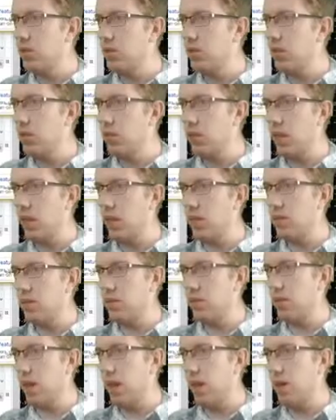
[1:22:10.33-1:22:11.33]
Okay, so
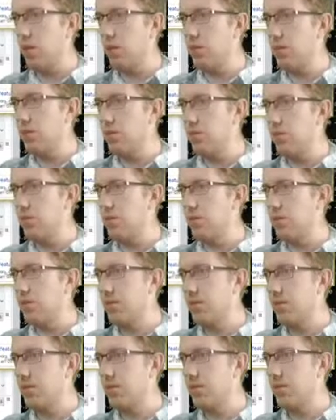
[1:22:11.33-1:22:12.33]
now
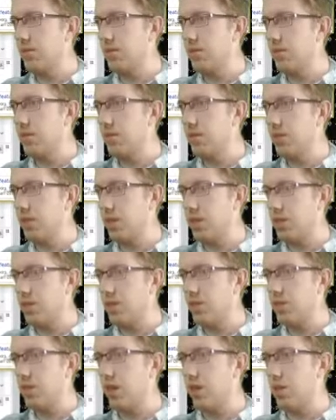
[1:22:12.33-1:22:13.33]
it's
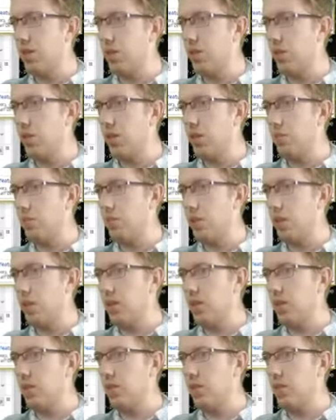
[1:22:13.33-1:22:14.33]
just not loading them
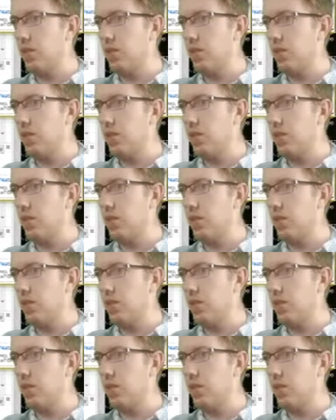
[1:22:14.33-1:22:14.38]
now.